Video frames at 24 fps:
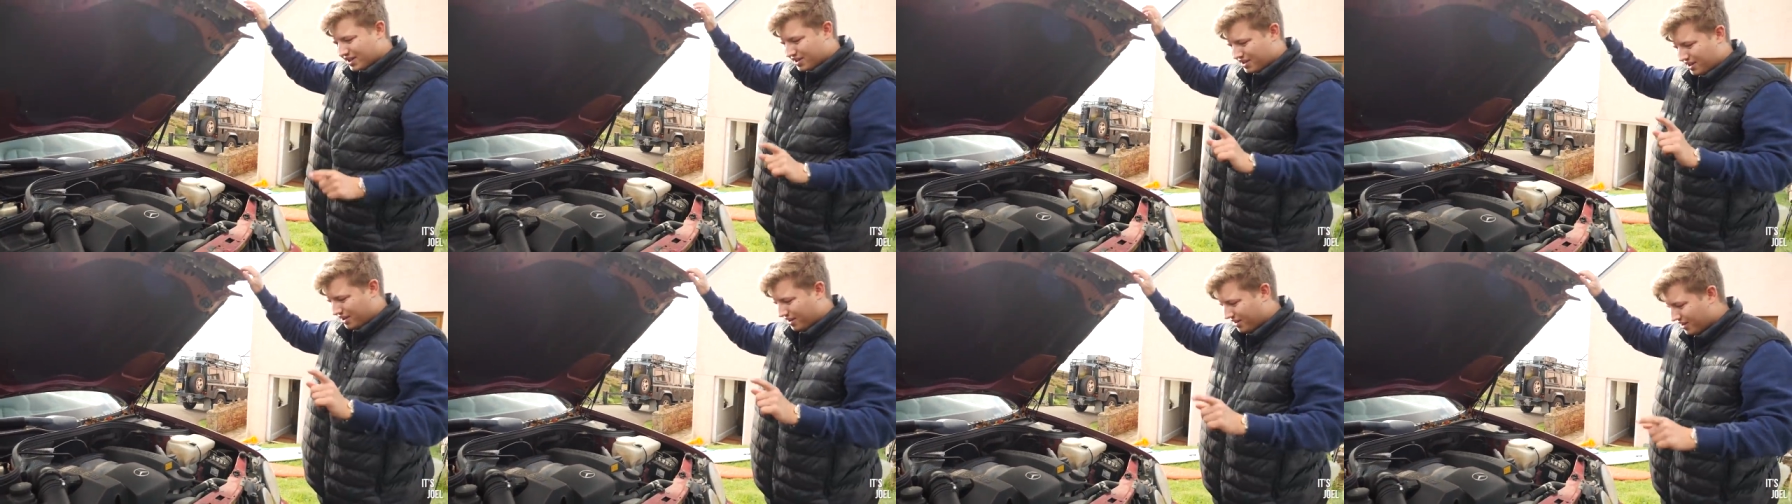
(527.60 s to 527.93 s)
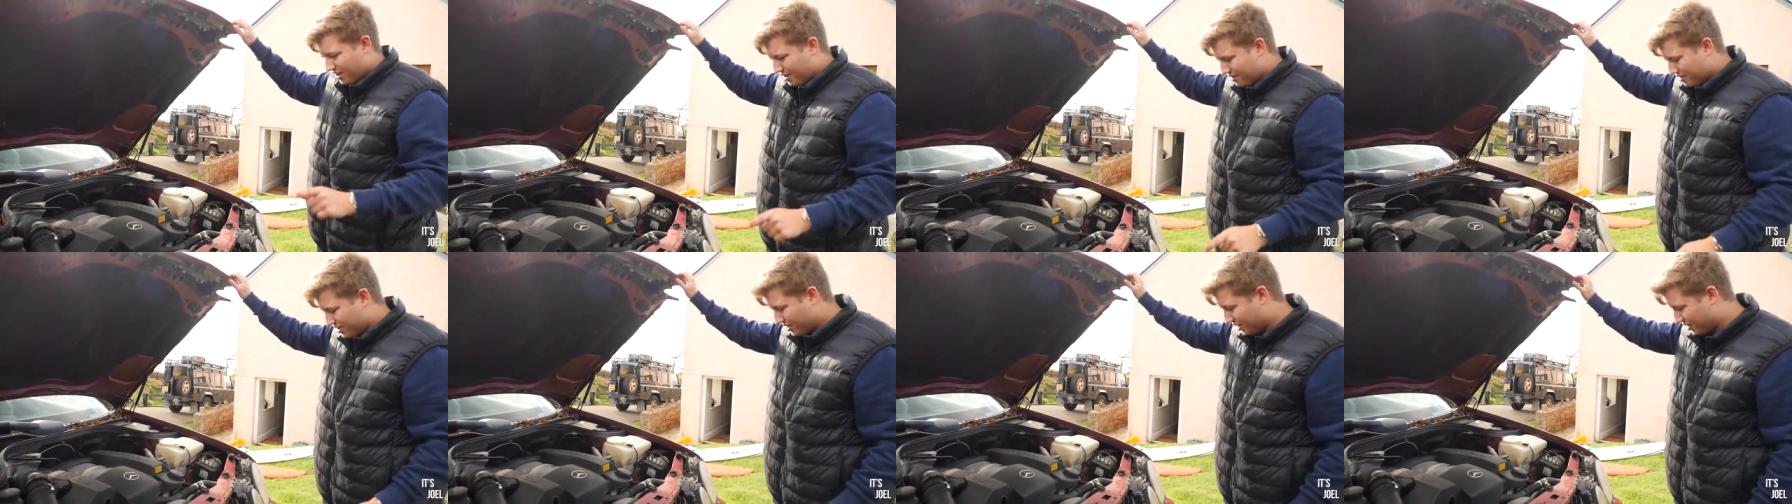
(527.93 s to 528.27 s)
actually I
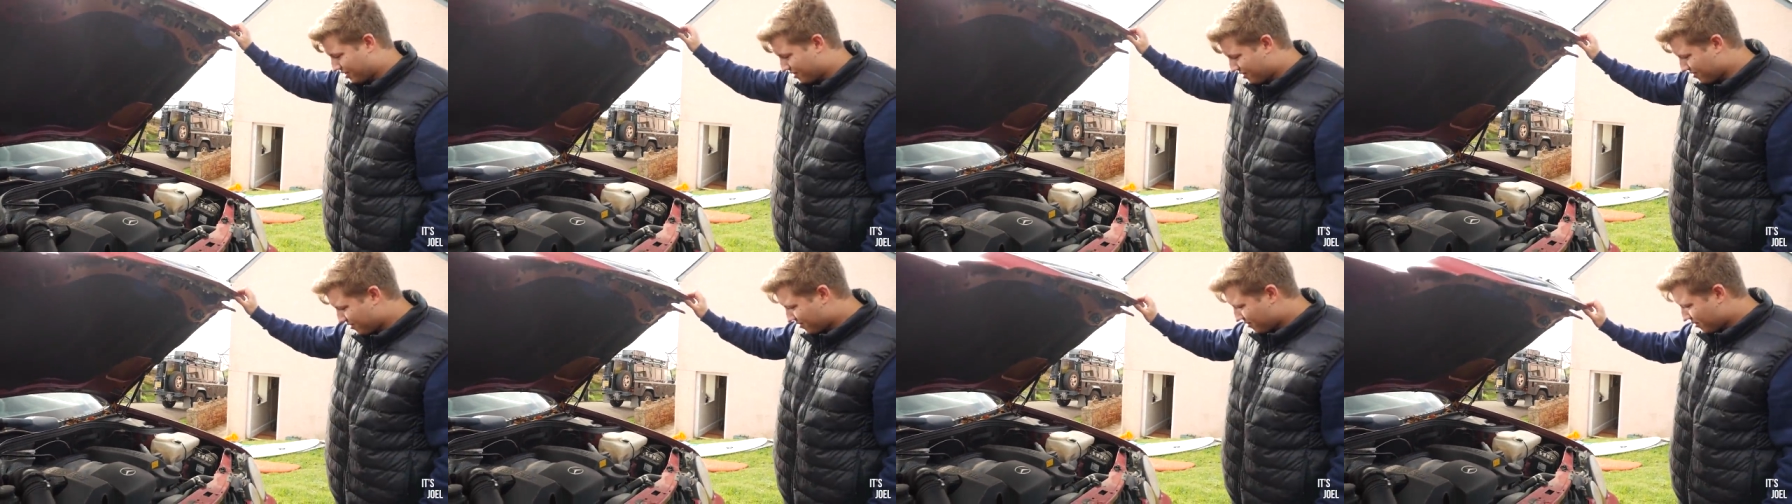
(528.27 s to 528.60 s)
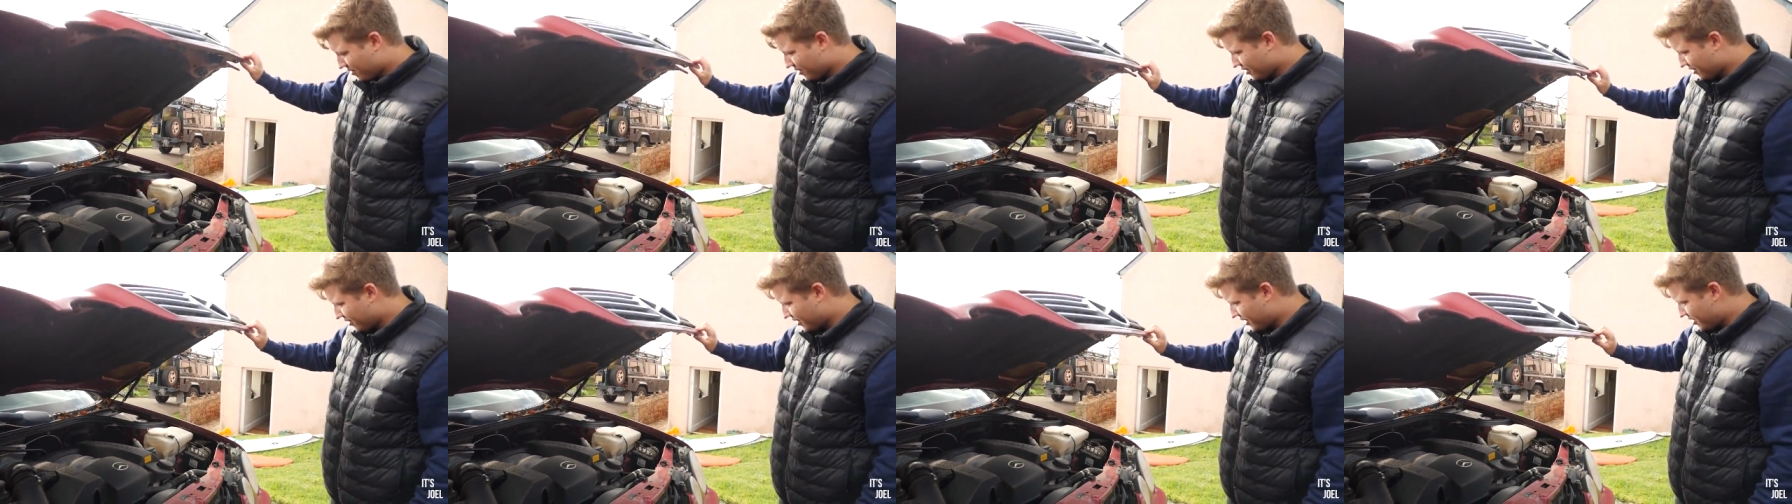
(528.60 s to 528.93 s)
noticed,
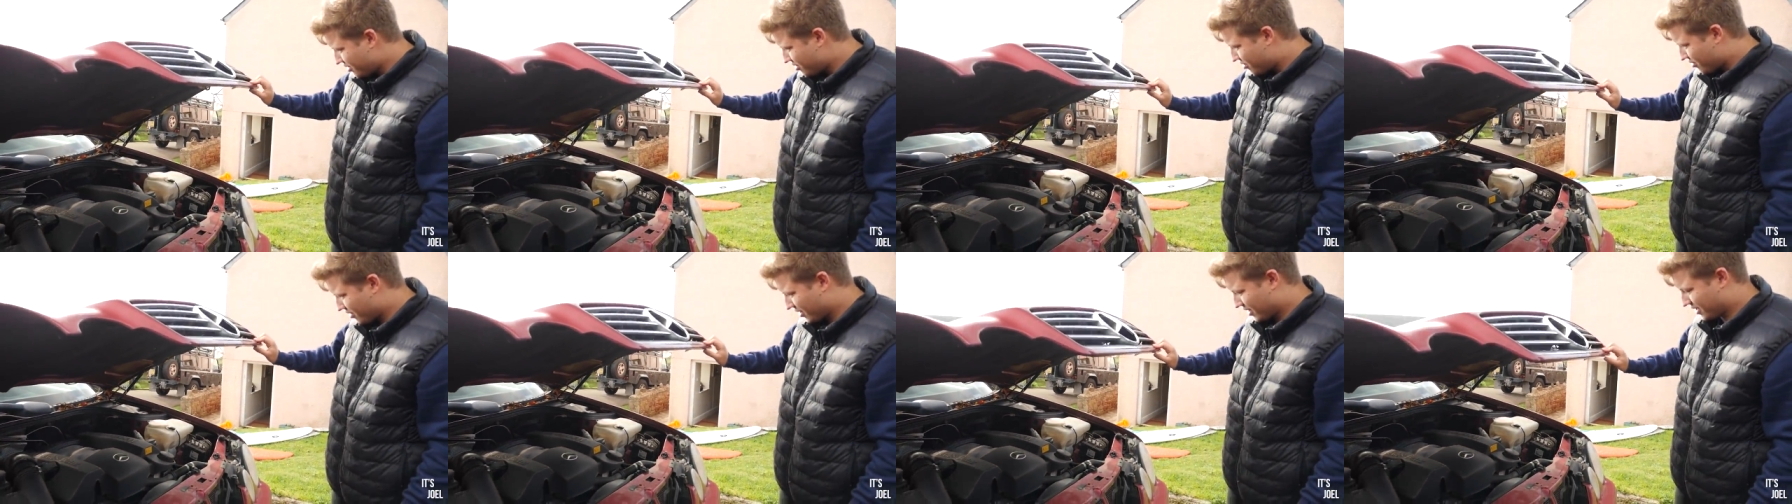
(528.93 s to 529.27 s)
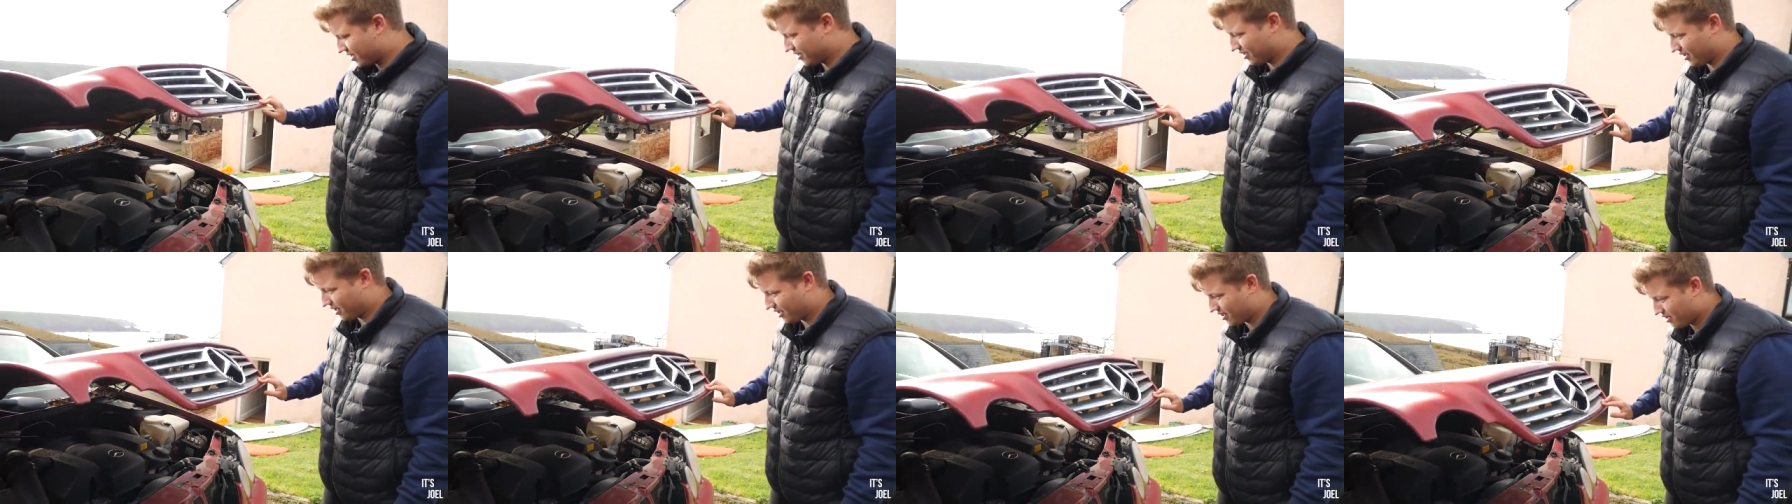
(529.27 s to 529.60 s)
quite
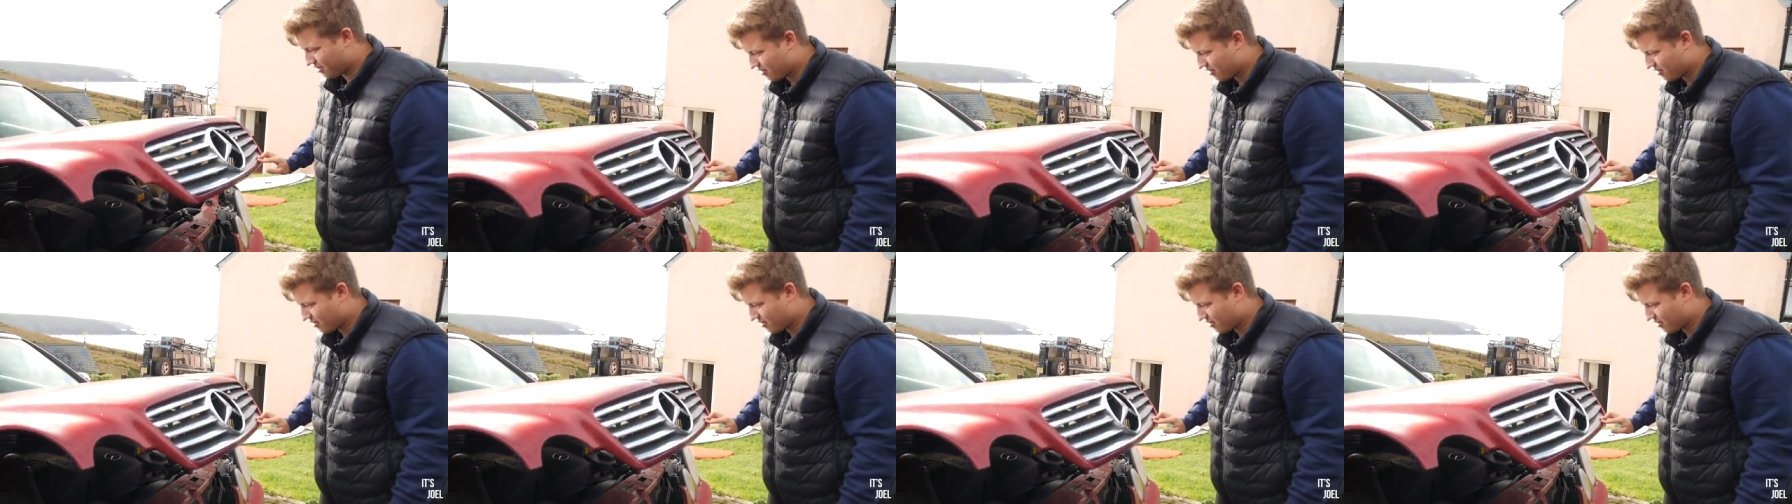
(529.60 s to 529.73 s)
interestingly,